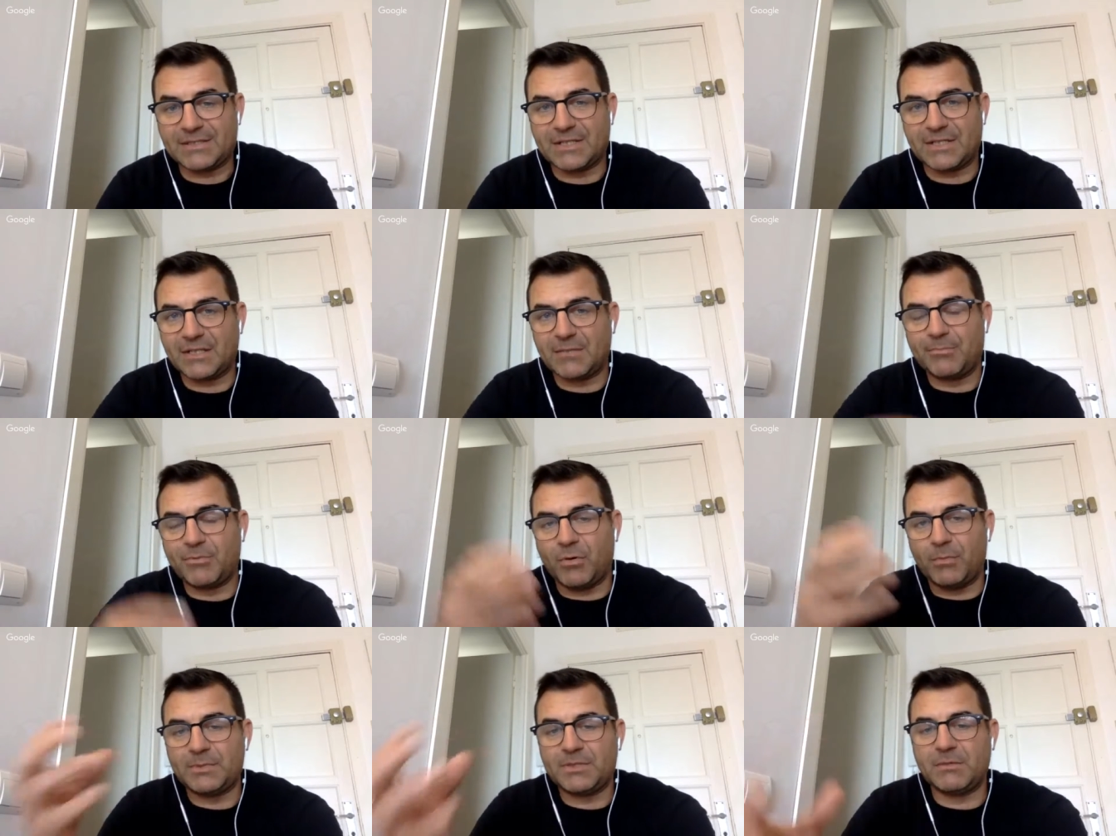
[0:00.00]
and the
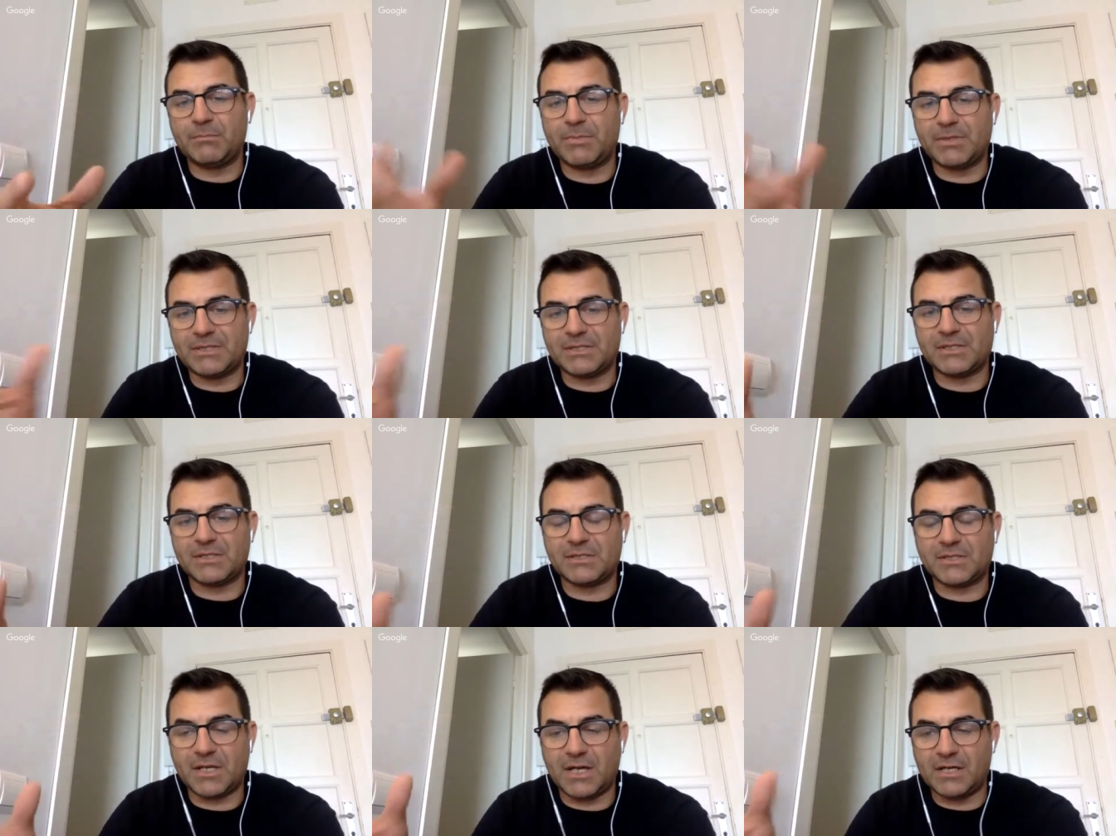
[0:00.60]
property
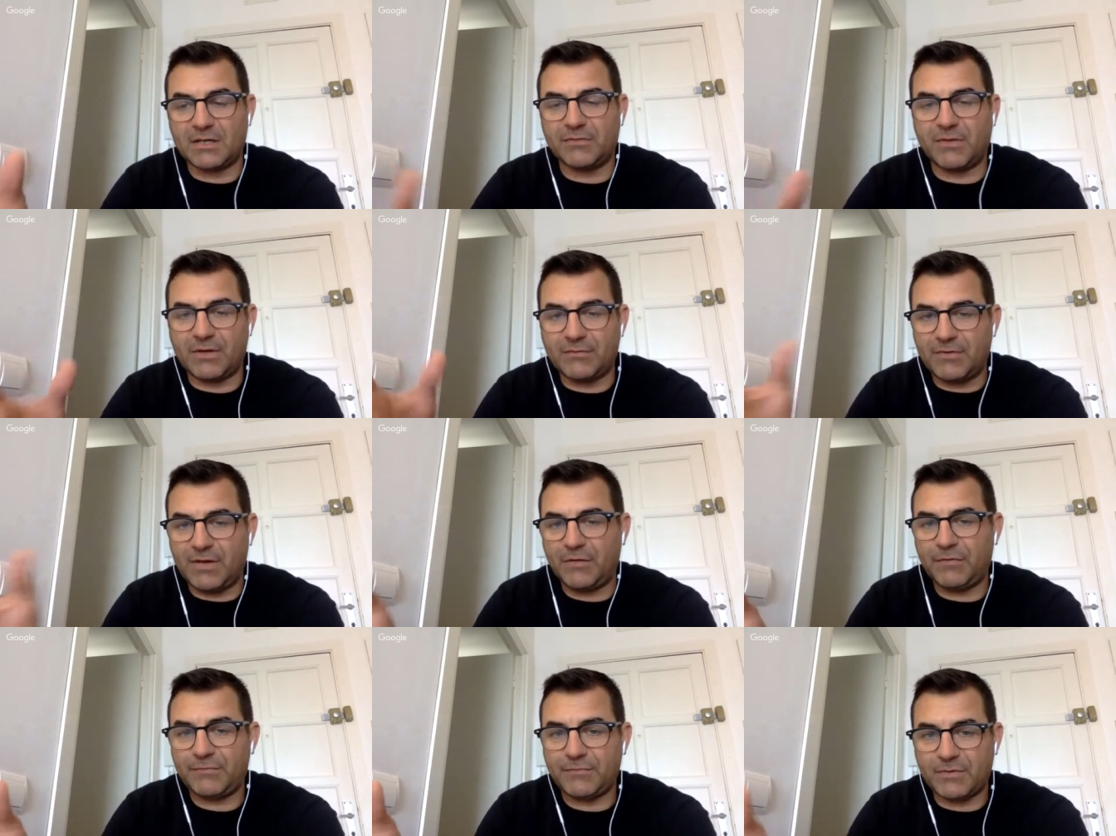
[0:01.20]
business kind of I've
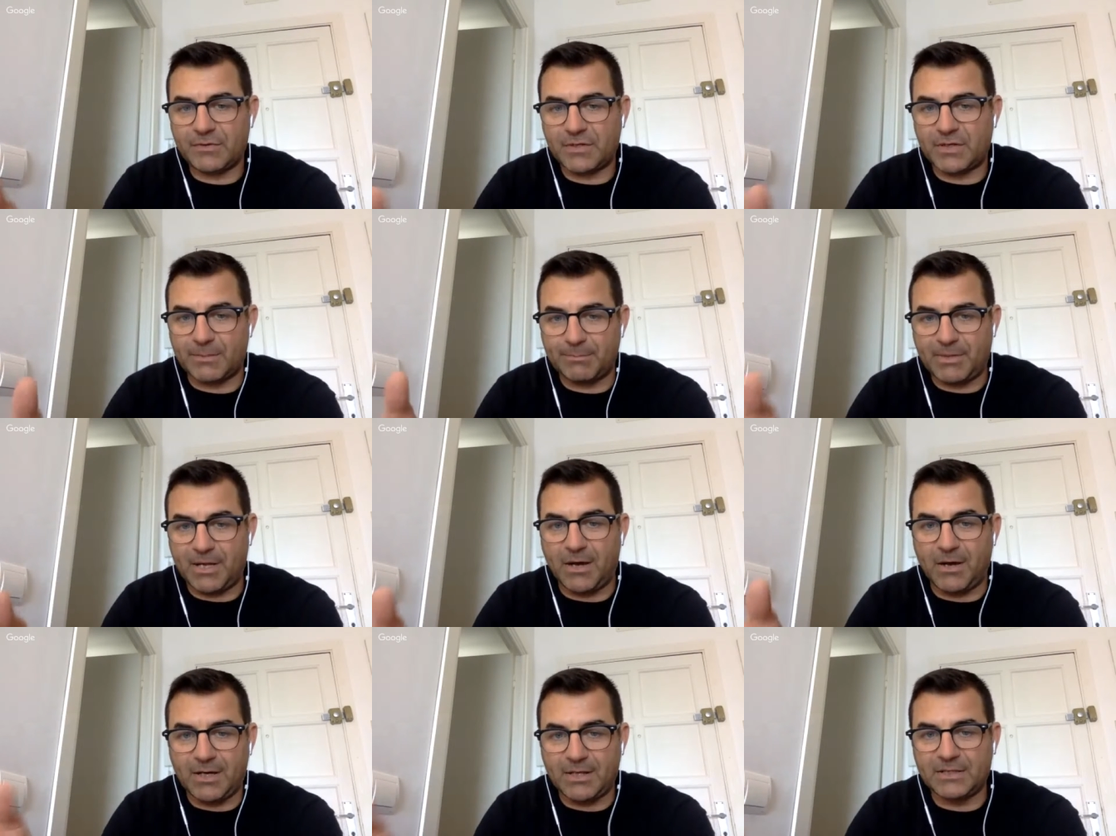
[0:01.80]
left
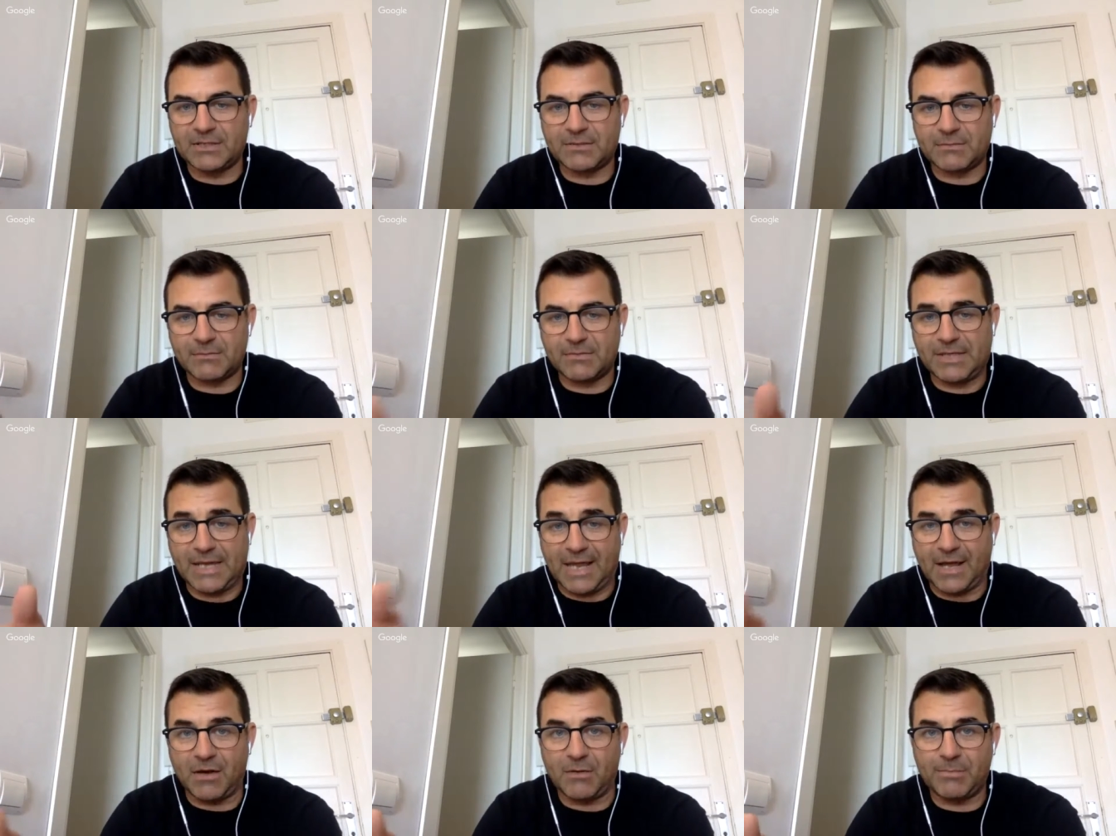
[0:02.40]
behind
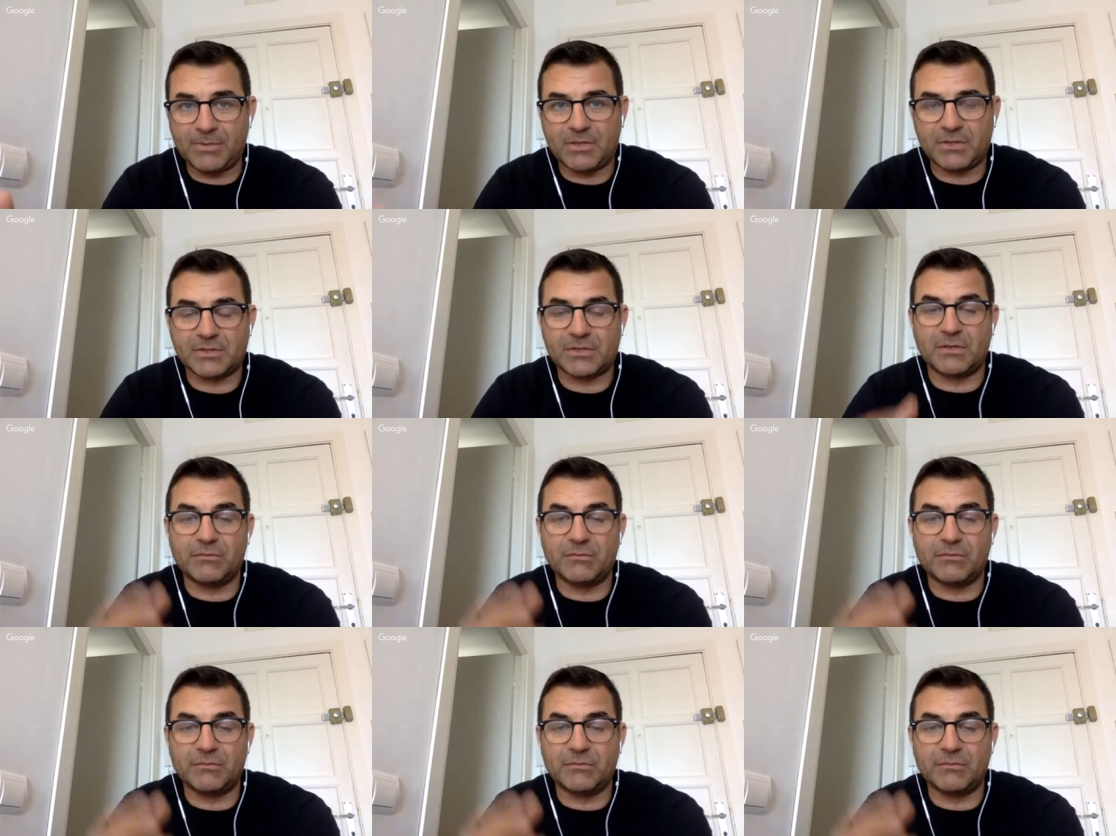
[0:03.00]
now because I